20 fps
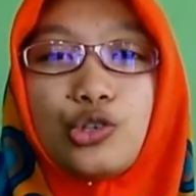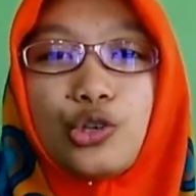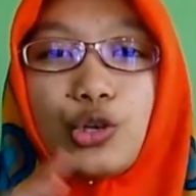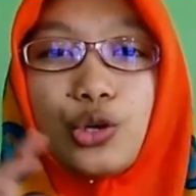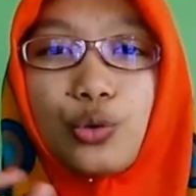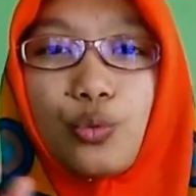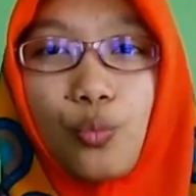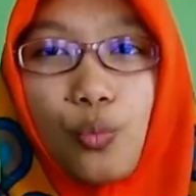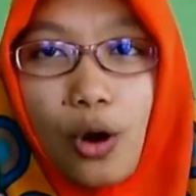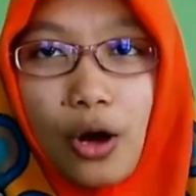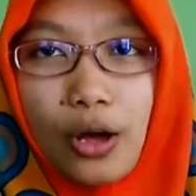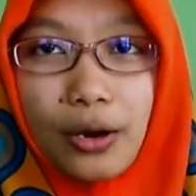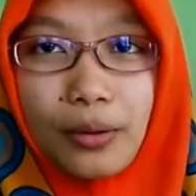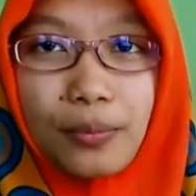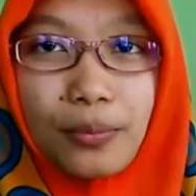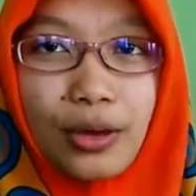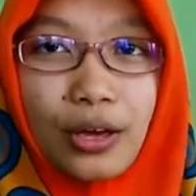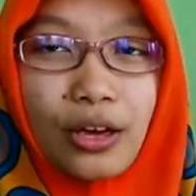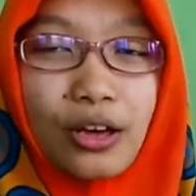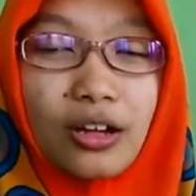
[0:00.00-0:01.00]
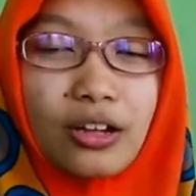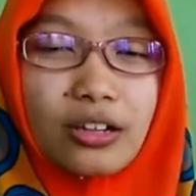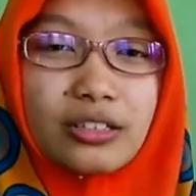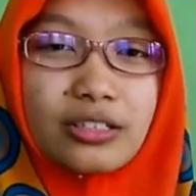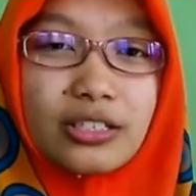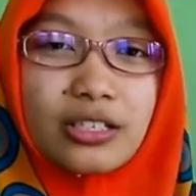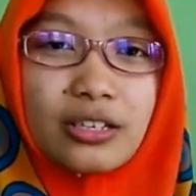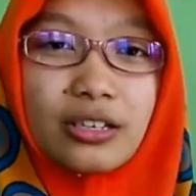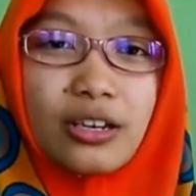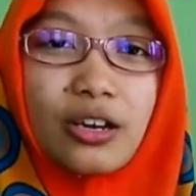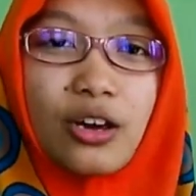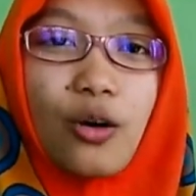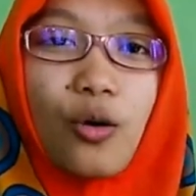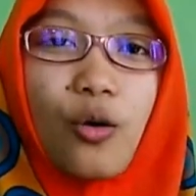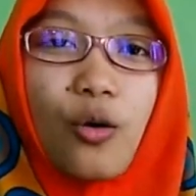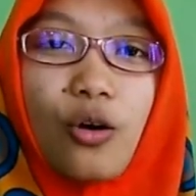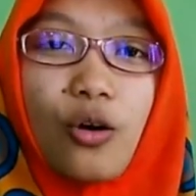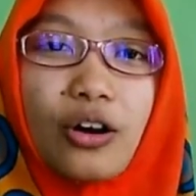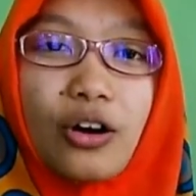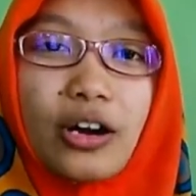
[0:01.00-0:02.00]
do you want to build,
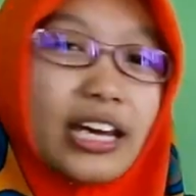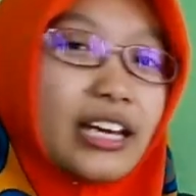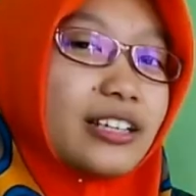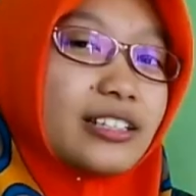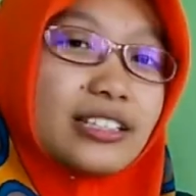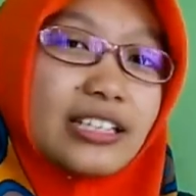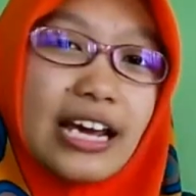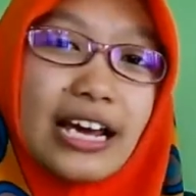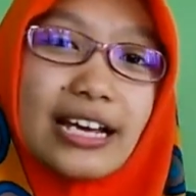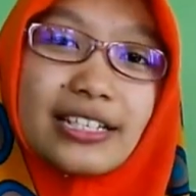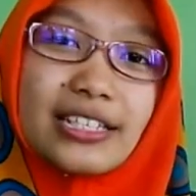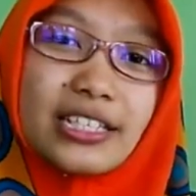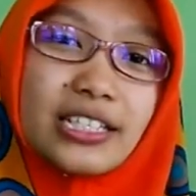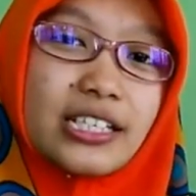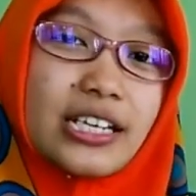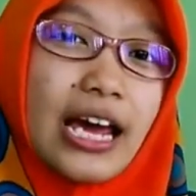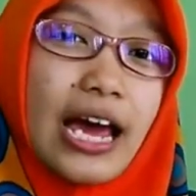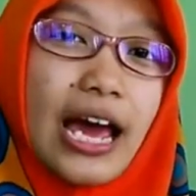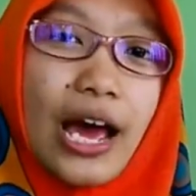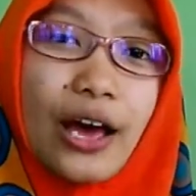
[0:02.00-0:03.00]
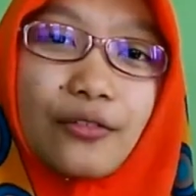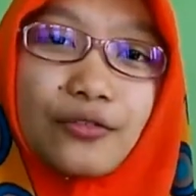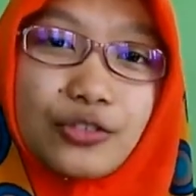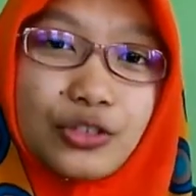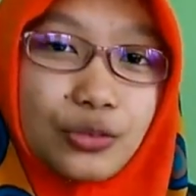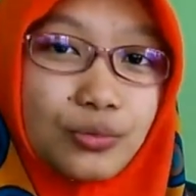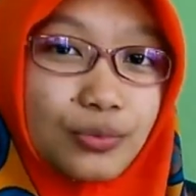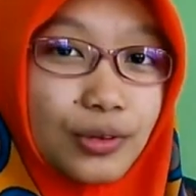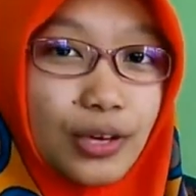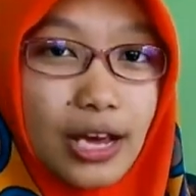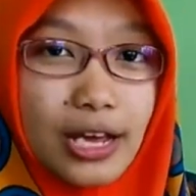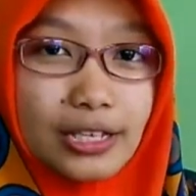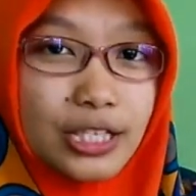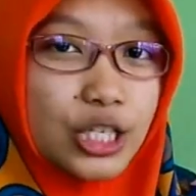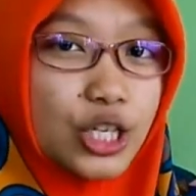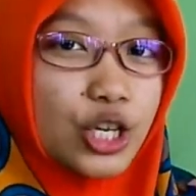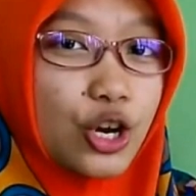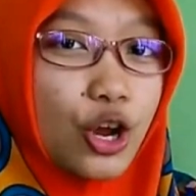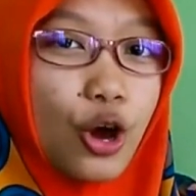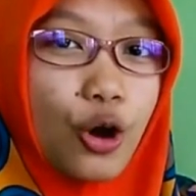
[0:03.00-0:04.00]
or it doesn't have to be a
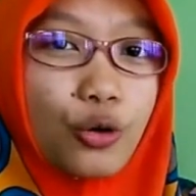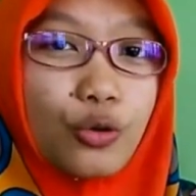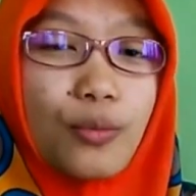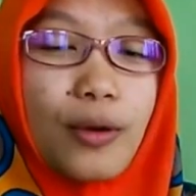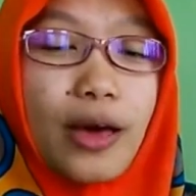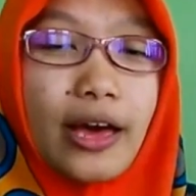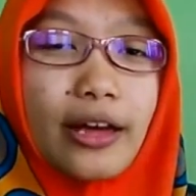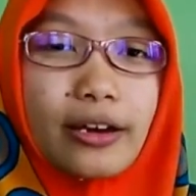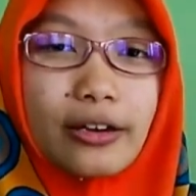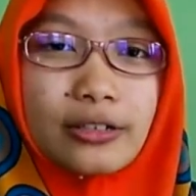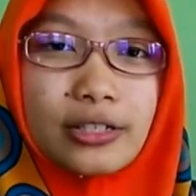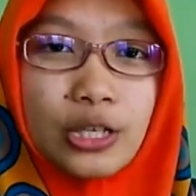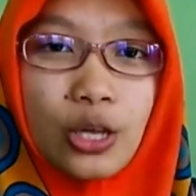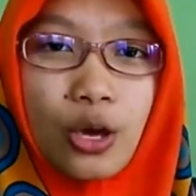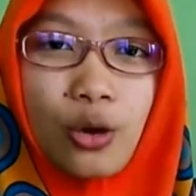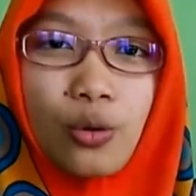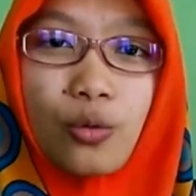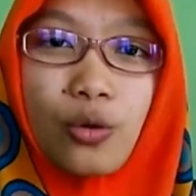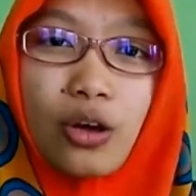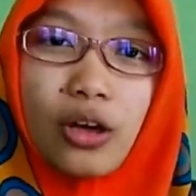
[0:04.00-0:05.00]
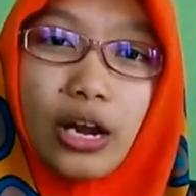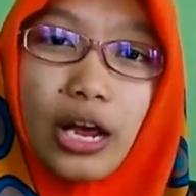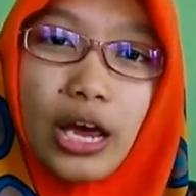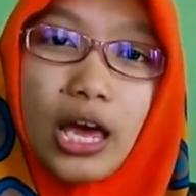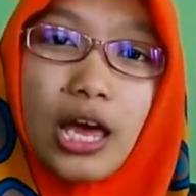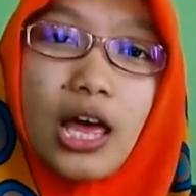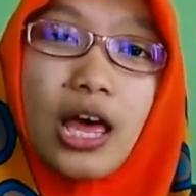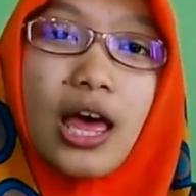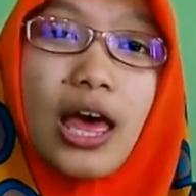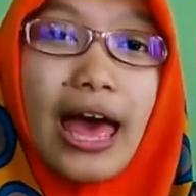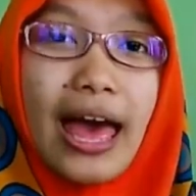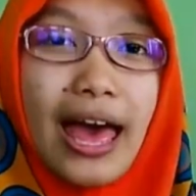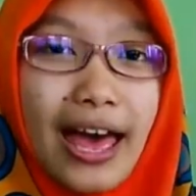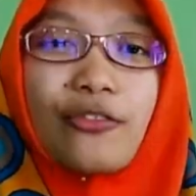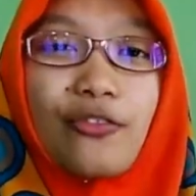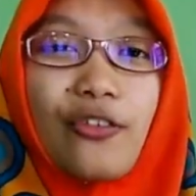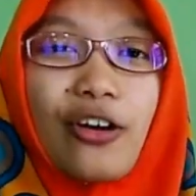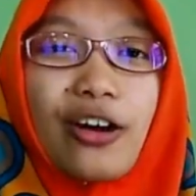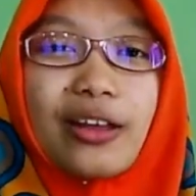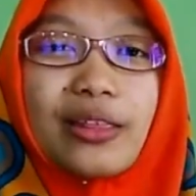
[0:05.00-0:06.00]
snowman, and so on.
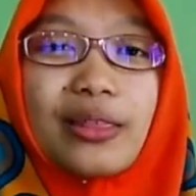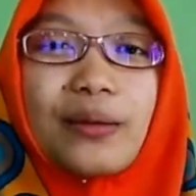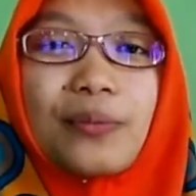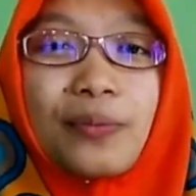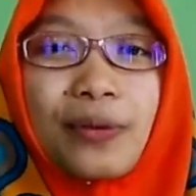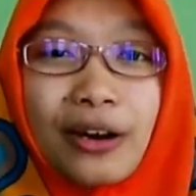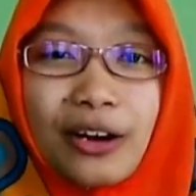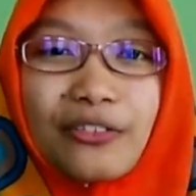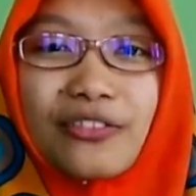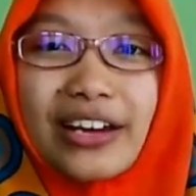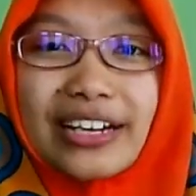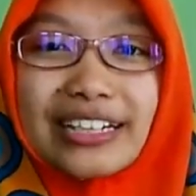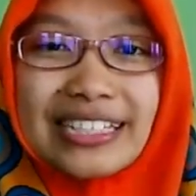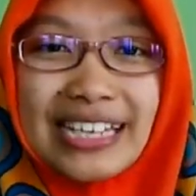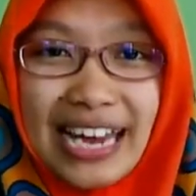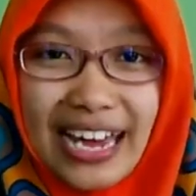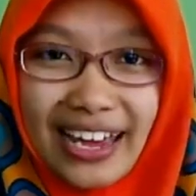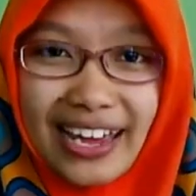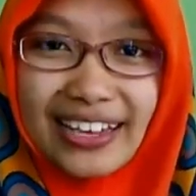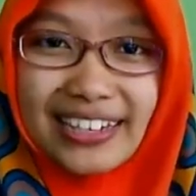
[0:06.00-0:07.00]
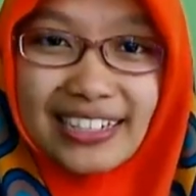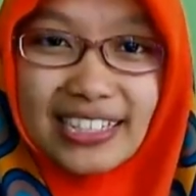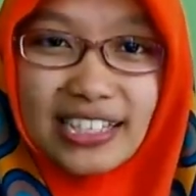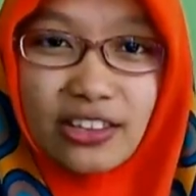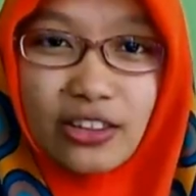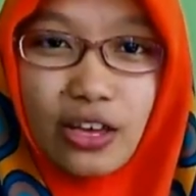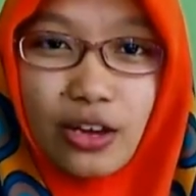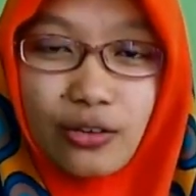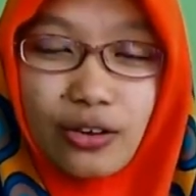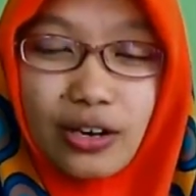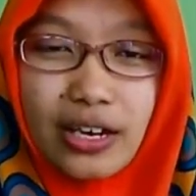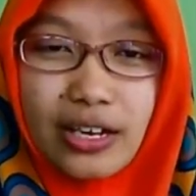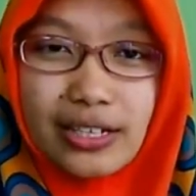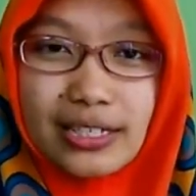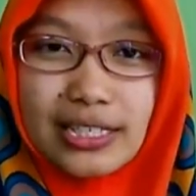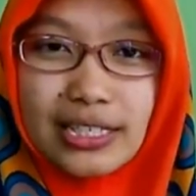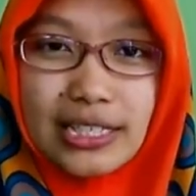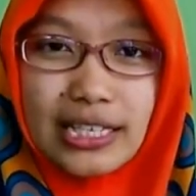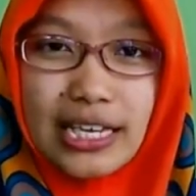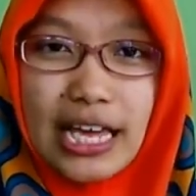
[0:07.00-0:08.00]
For the perfect tense, there
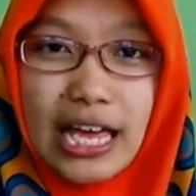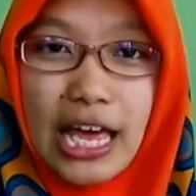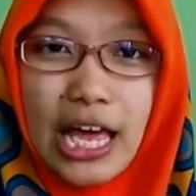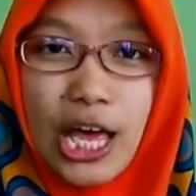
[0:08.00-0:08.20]
is